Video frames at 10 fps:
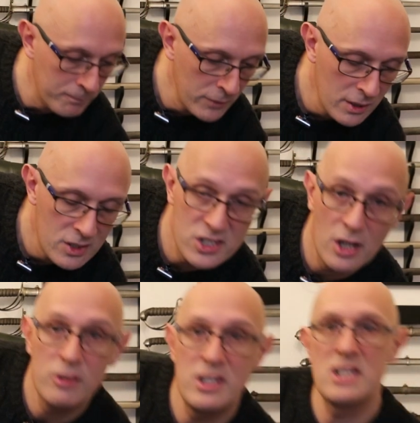
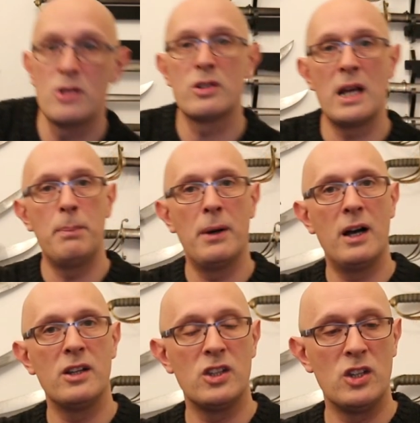So distal
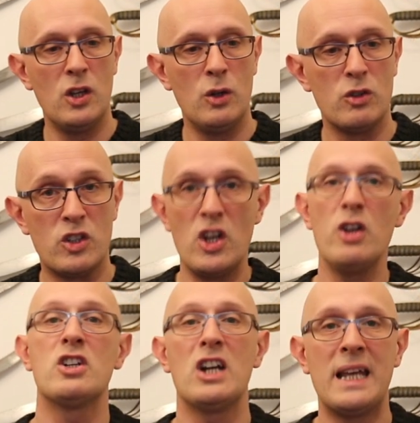taper, you
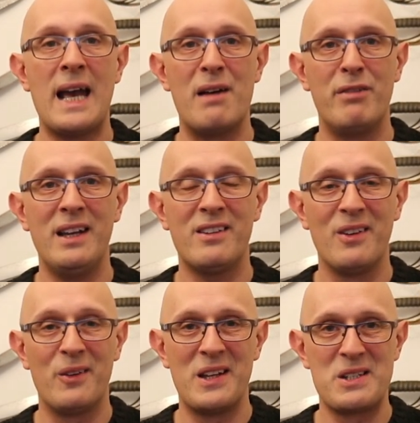usually have it
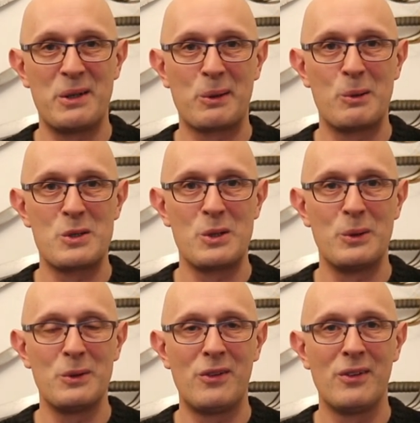on historical
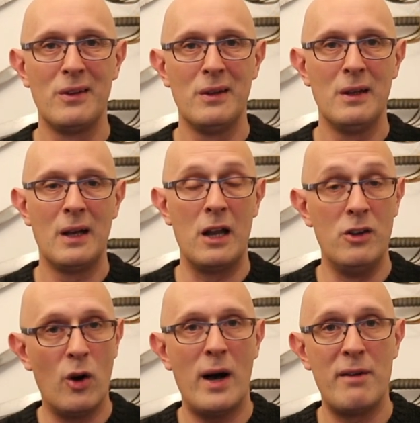swords,
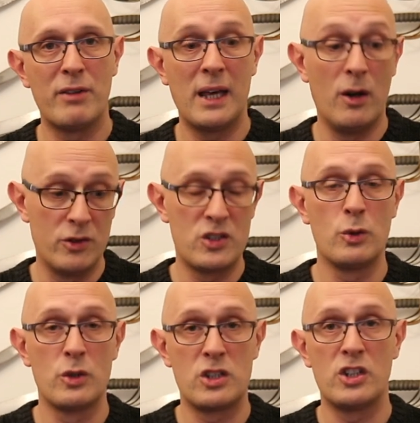and not having it on
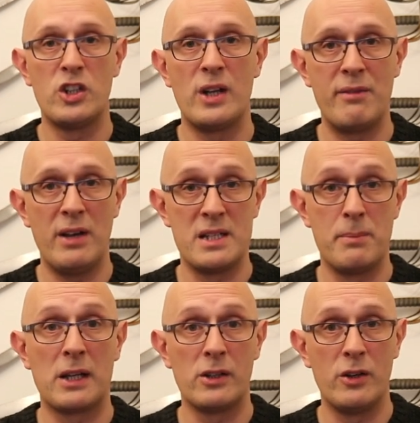swords that should have it is a
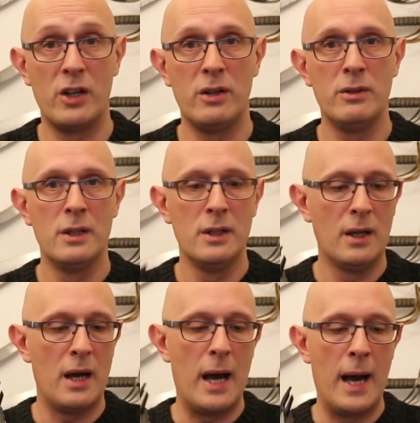big no-no.
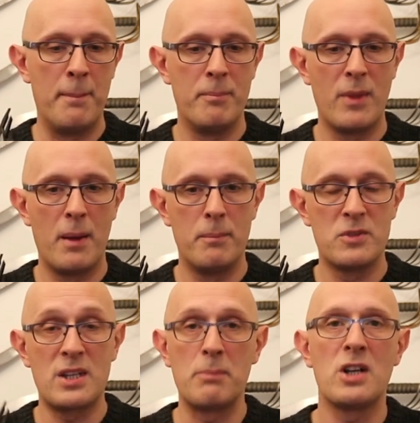
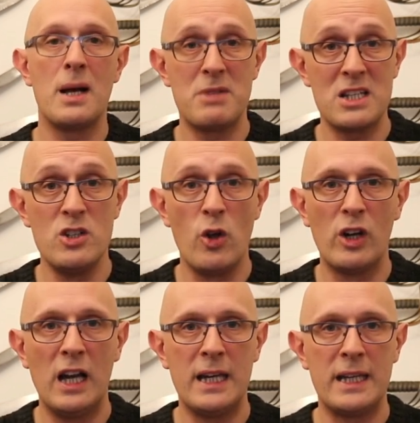Sometimes it's
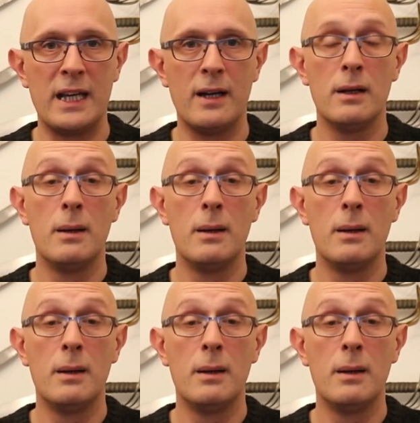non-linear,